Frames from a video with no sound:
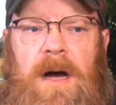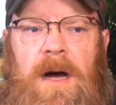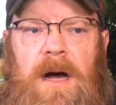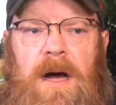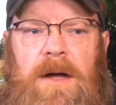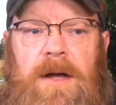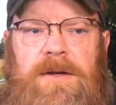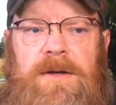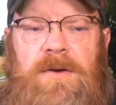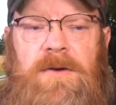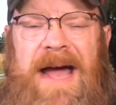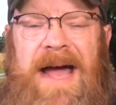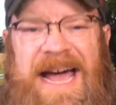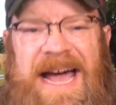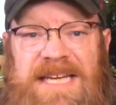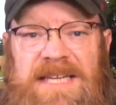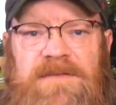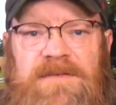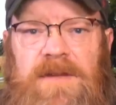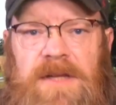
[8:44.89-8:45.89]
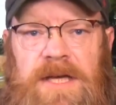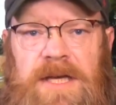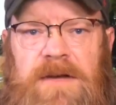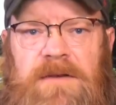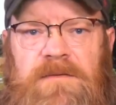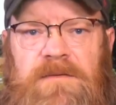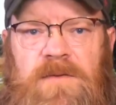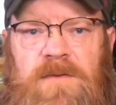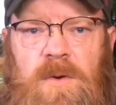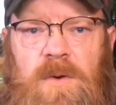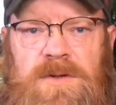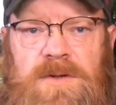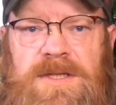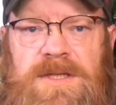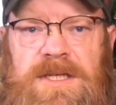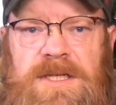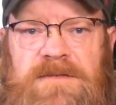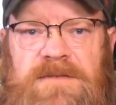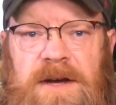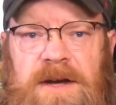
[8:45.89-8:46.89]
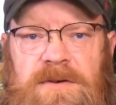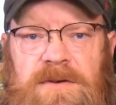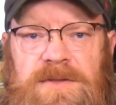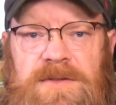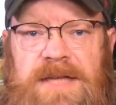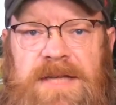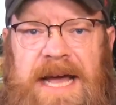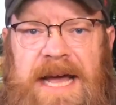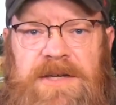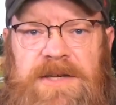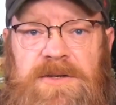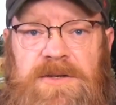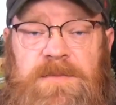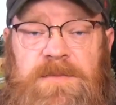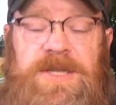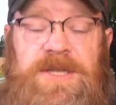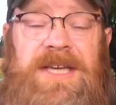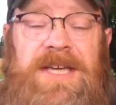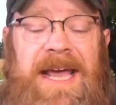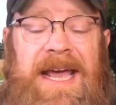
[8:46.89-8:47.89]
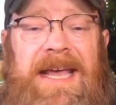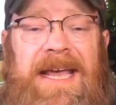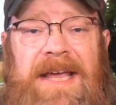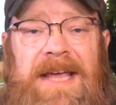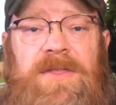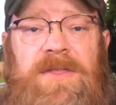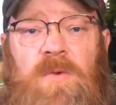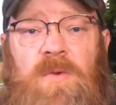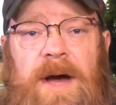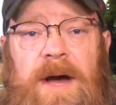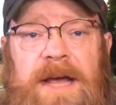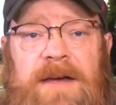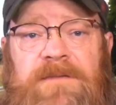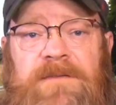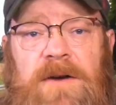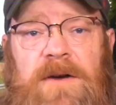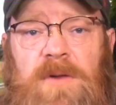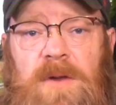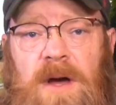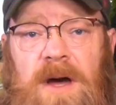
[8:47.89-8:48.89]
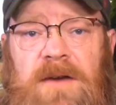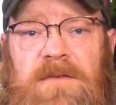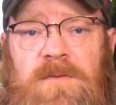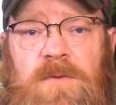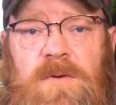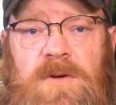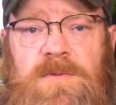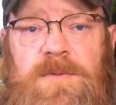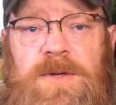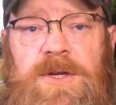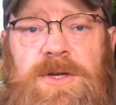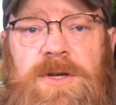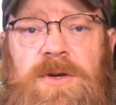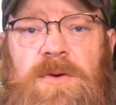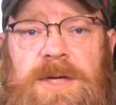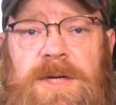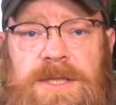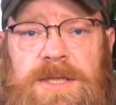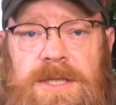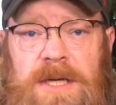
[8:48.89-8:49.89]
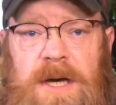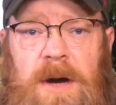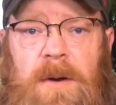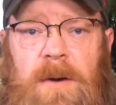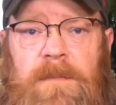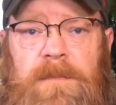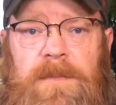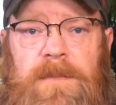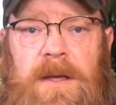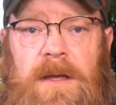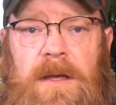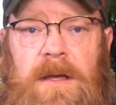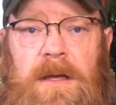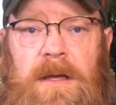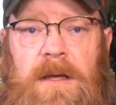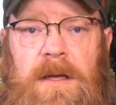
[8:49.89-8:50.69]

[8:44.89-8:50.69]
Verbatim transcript: uh, to actively enforce these federal statutes, but you can't get in the way of federal law enforcement doing so.